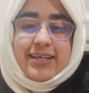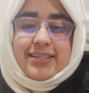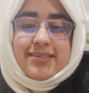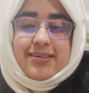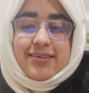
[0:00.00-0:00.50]

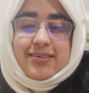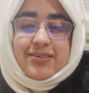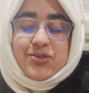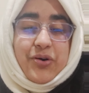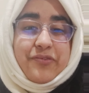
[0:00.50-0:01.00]
It's a
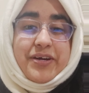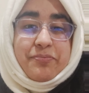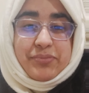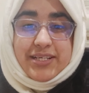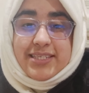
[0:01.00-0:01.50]
sort of
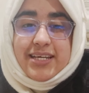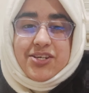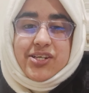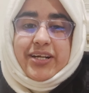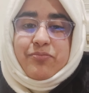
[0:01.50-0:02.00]

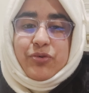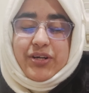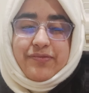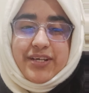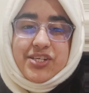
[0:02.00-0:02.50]
appreciation and
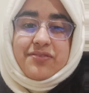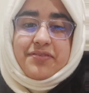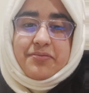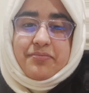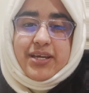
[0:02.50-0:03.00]
motivation
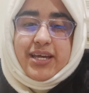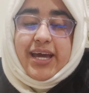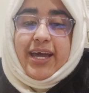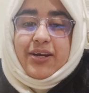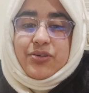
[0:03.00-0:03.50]
for me
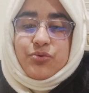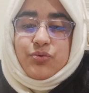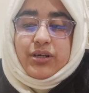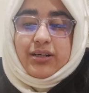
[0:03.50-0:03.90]
to